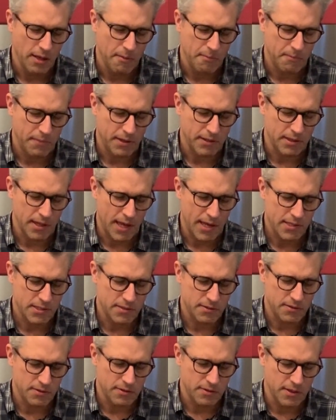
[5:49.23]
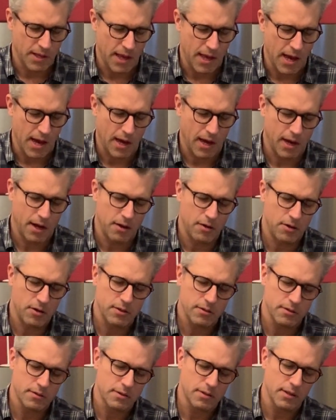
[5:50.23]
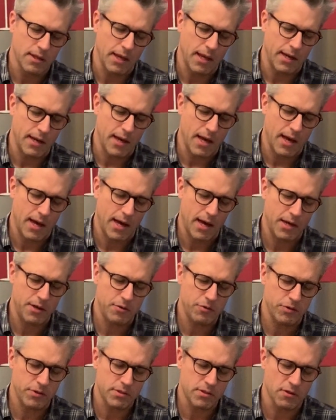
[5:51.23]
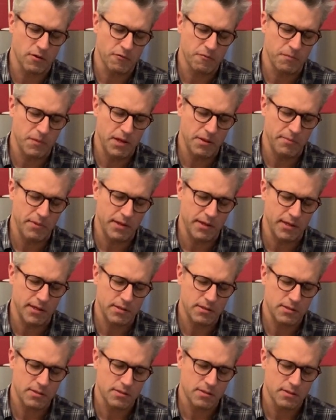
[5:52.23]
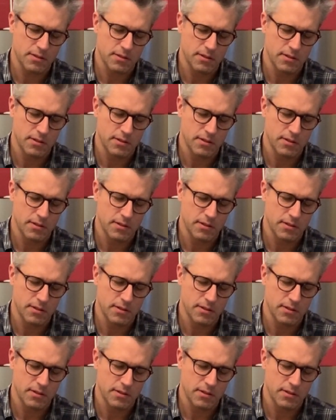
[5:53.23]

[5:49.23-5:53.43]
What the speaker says: But as they are in hundreds of millimeters